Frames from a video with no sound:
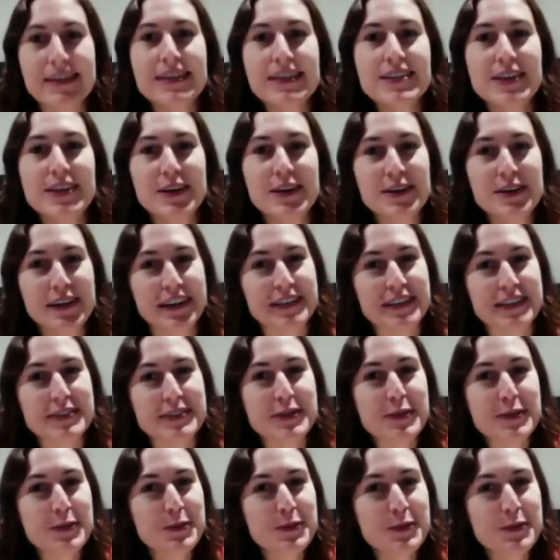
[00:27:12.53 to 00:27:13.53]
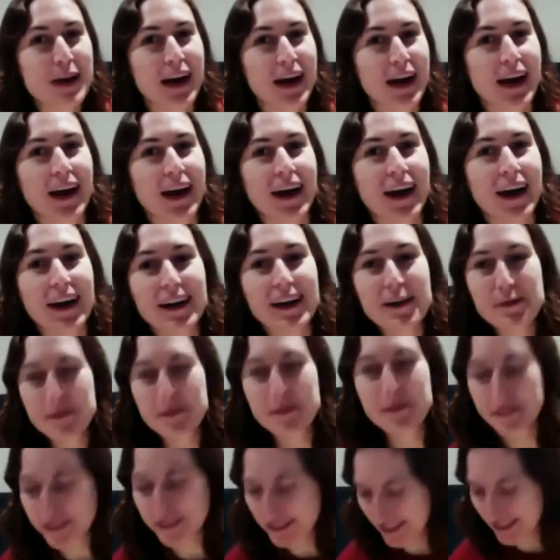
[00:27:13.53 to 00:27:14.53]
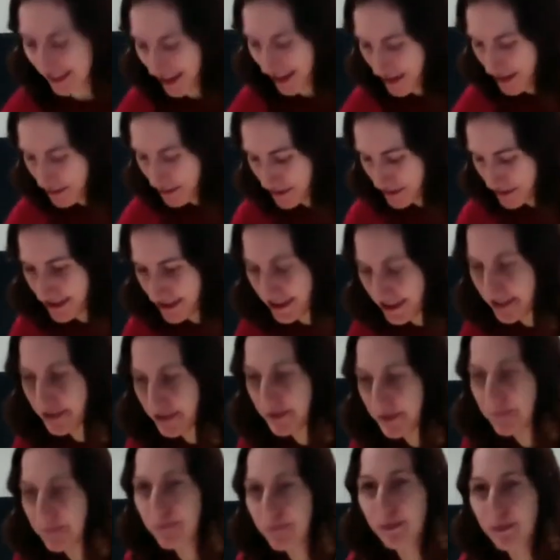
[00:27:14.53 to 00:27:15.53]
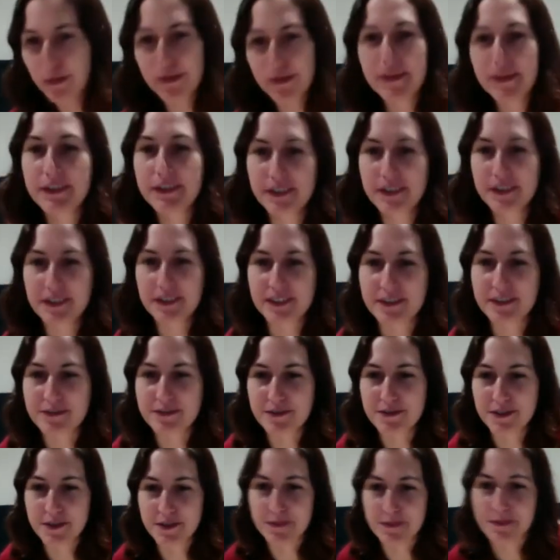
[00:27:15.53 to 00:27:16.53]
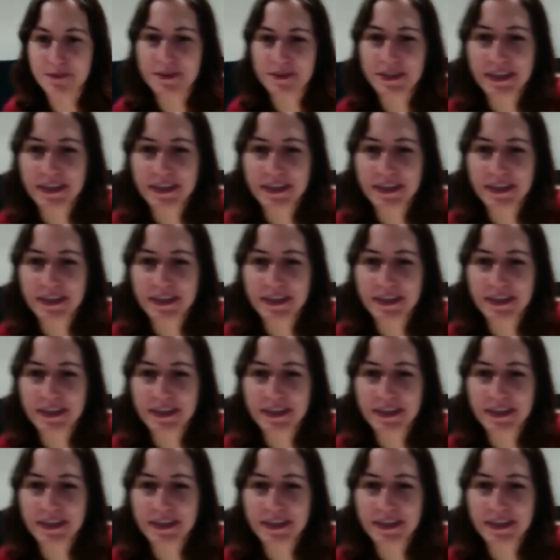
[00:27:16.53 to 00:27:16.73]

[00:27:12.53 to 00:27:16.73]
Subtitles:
okay. So I would say they're pretty darn confirmed.